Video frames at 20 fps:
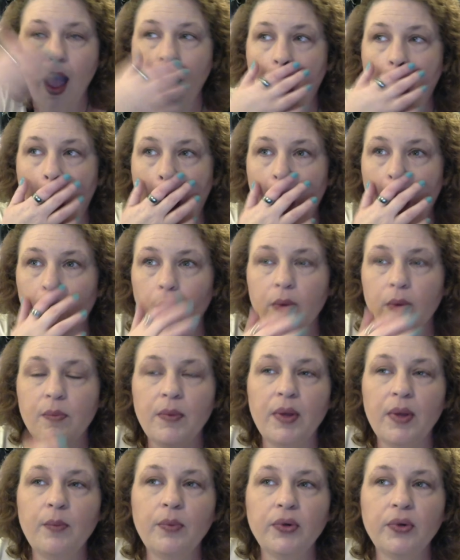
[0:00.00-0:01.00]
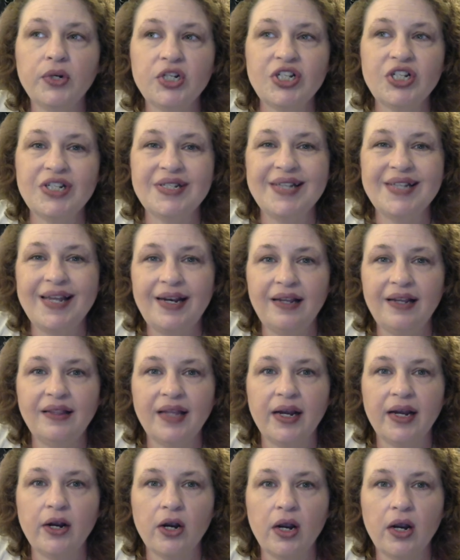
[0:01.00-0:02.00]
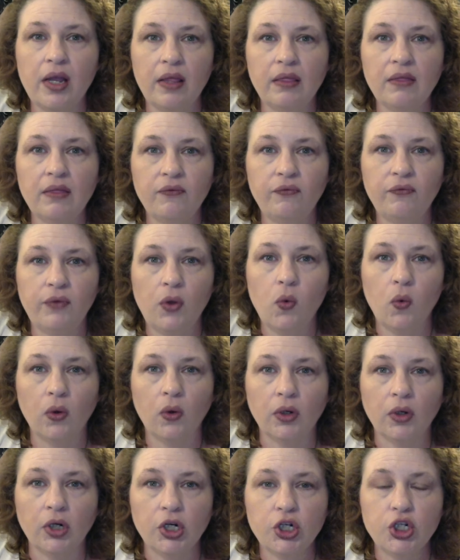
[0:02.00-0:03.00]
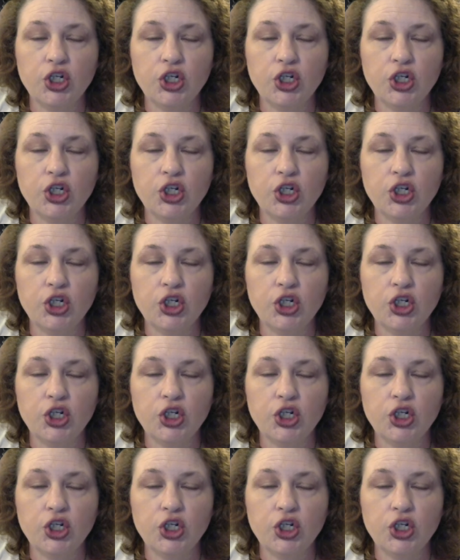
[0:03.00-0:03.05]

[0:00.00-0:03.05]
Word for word: I remember sitting there in the floor,